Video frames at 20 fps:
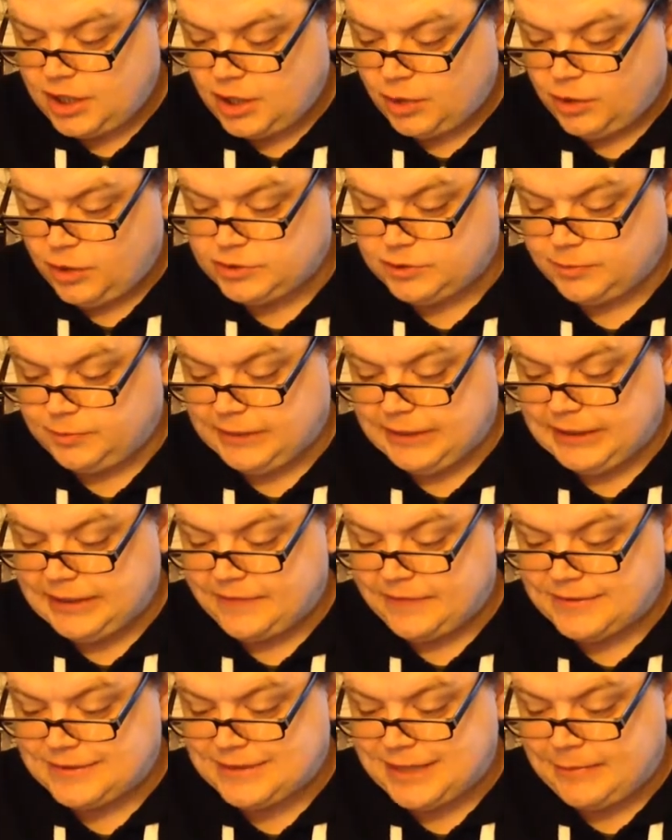who also appeared
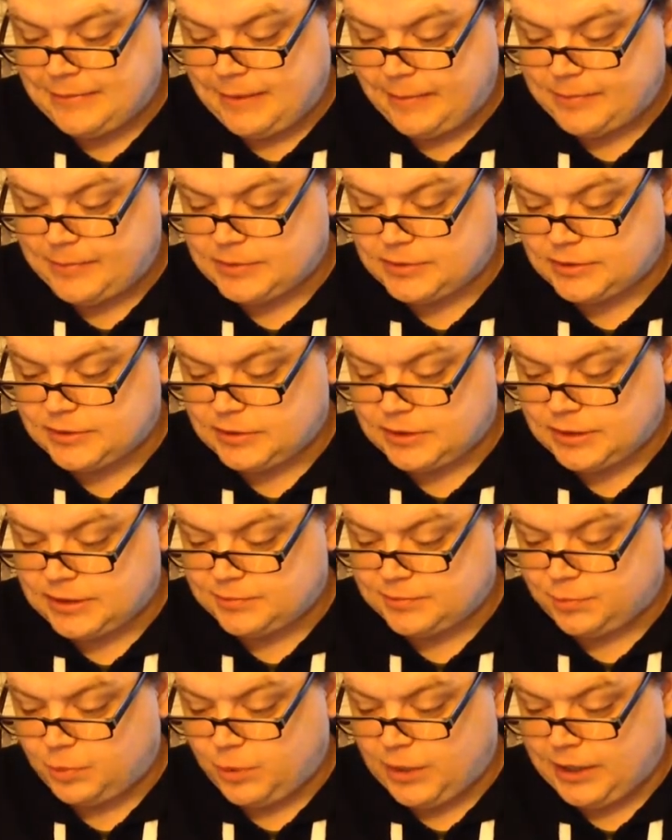in the same episode
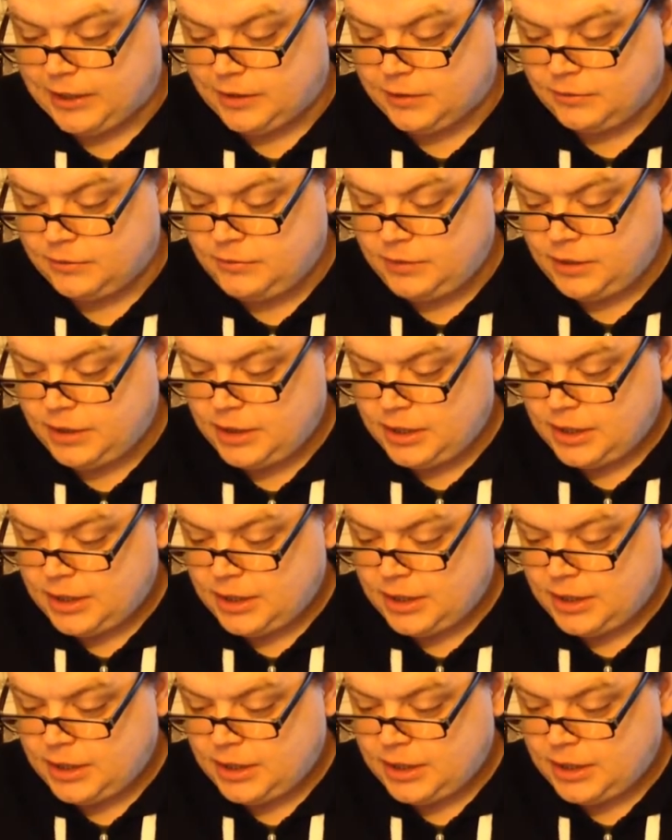as Wayun.